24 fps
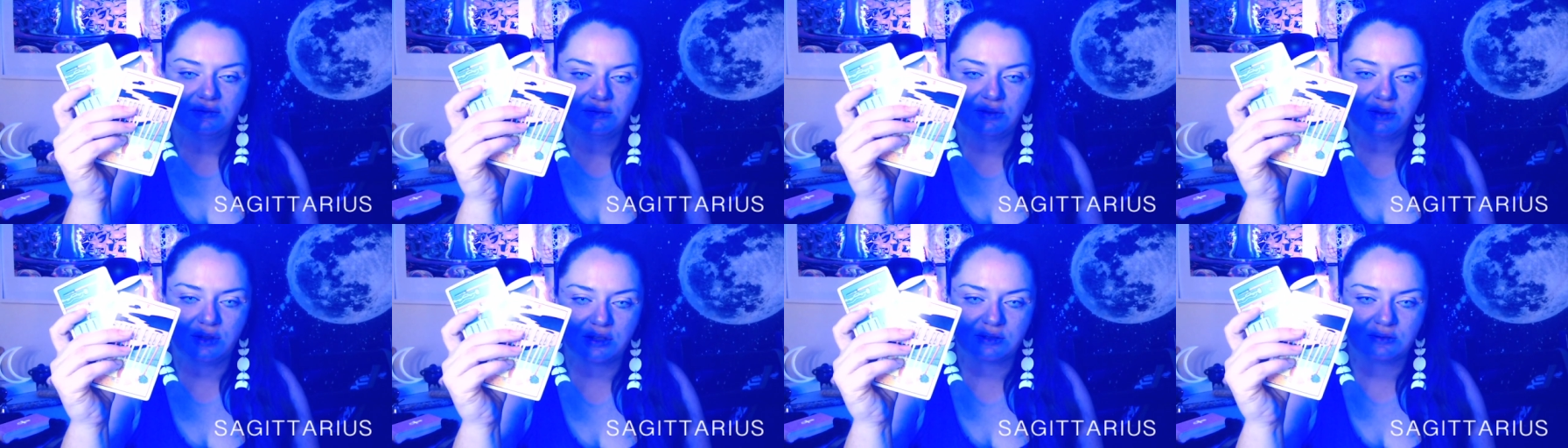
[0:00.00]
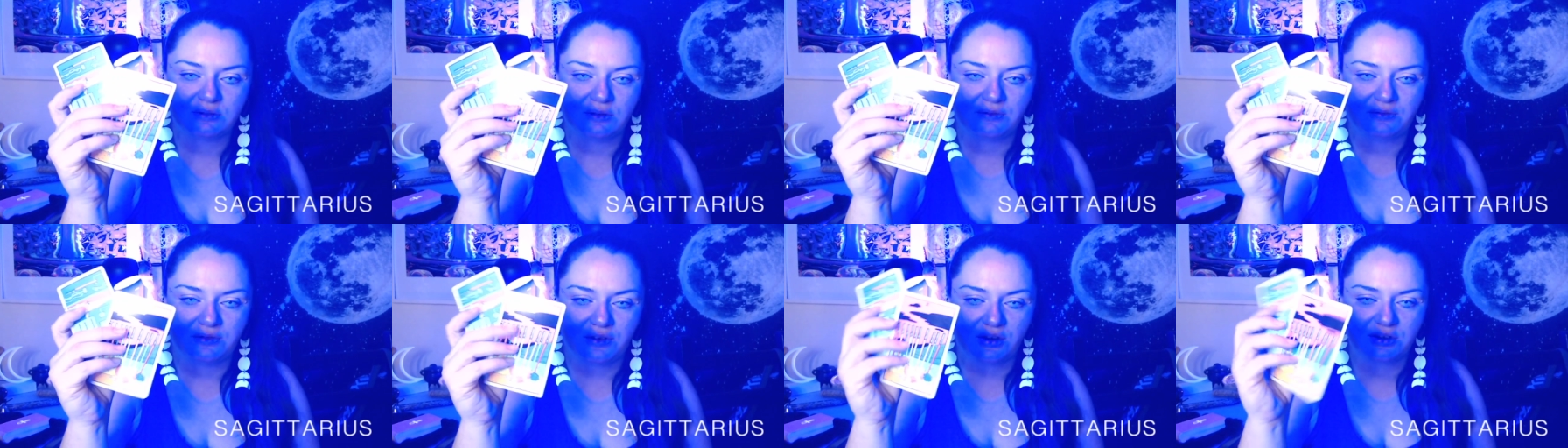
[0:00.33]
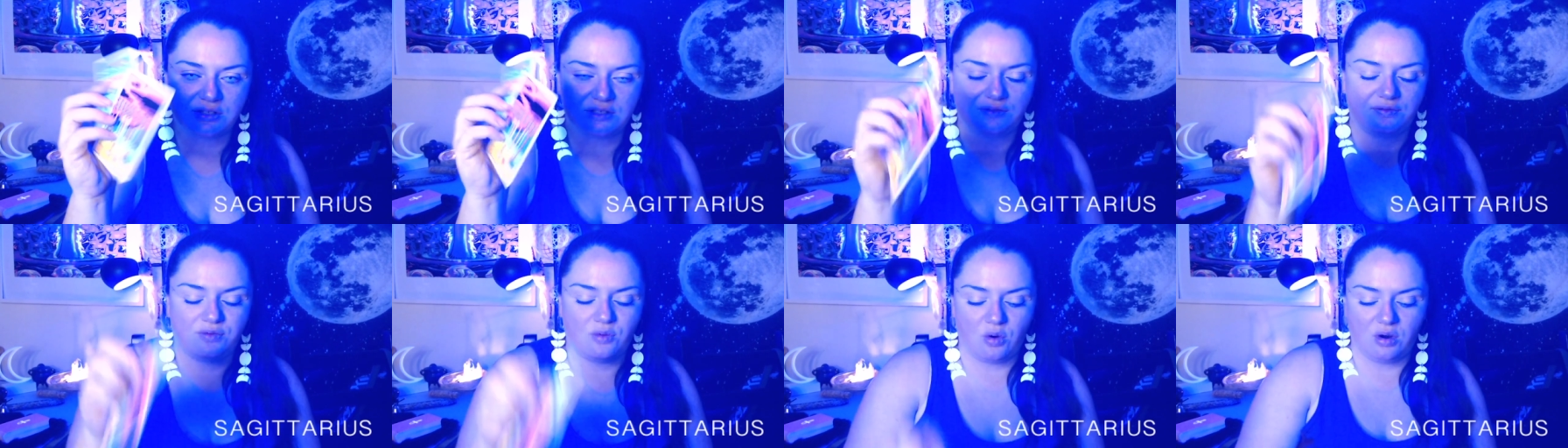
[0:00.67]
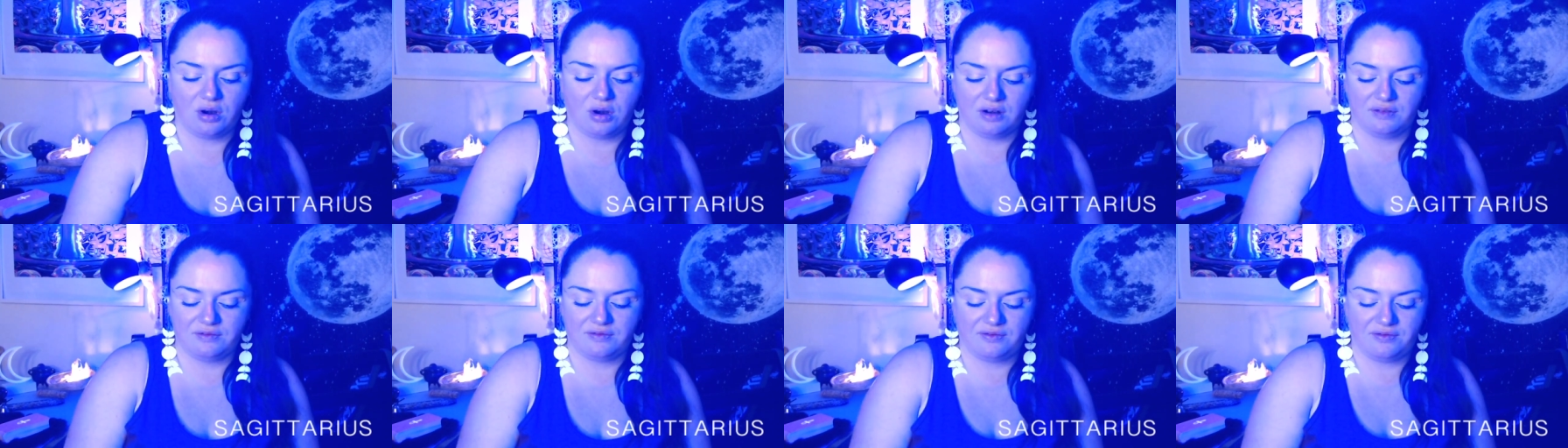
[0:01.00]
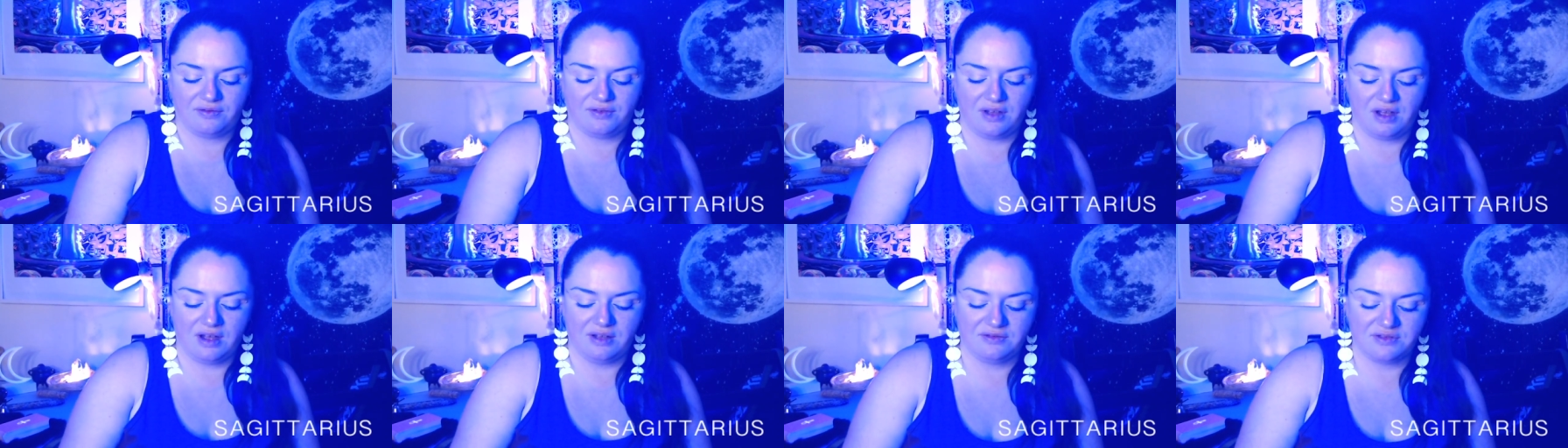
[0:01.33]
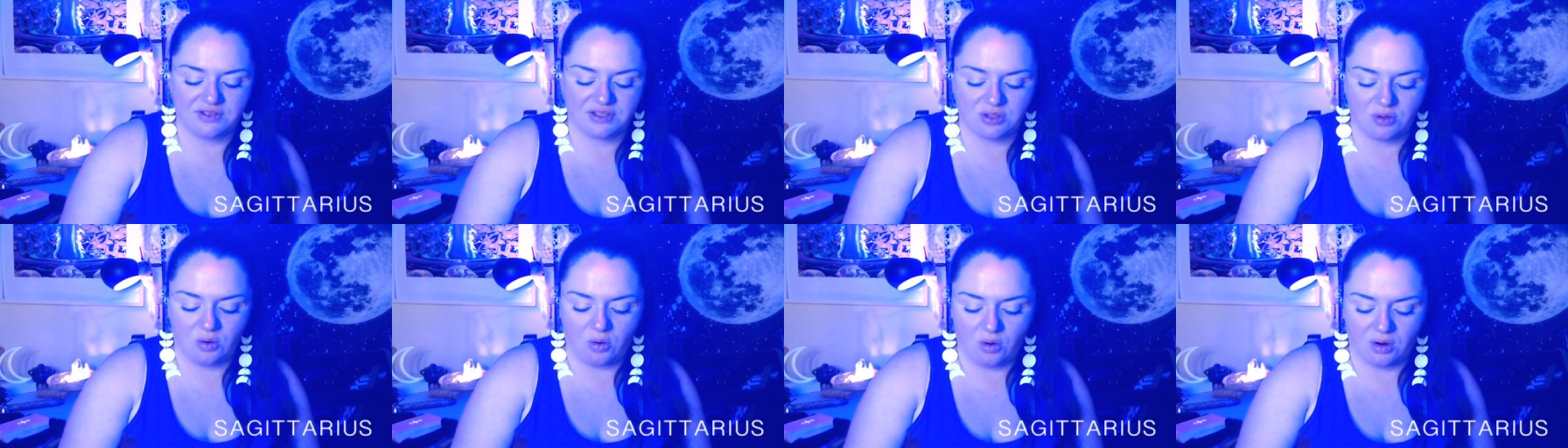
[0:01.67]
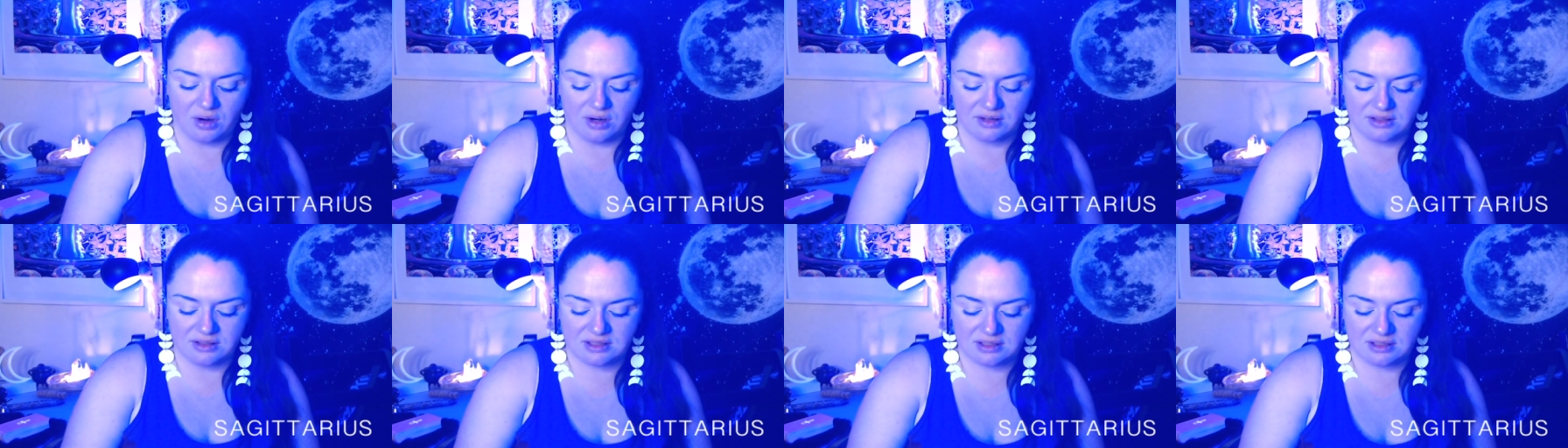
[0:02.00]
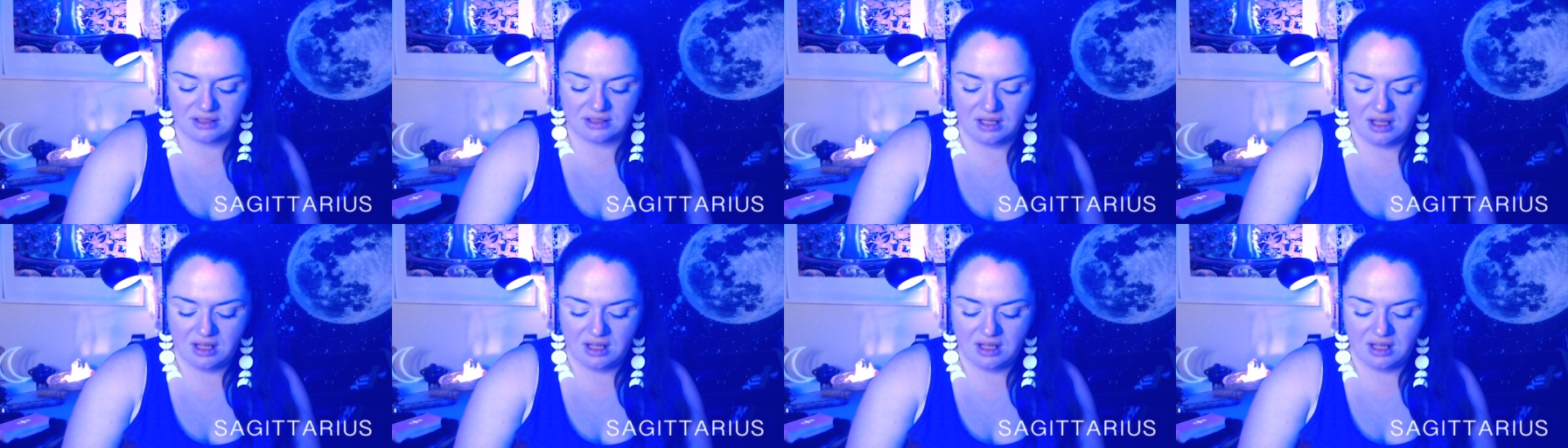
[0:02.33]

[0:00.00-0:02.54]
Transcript: reverse four of swords,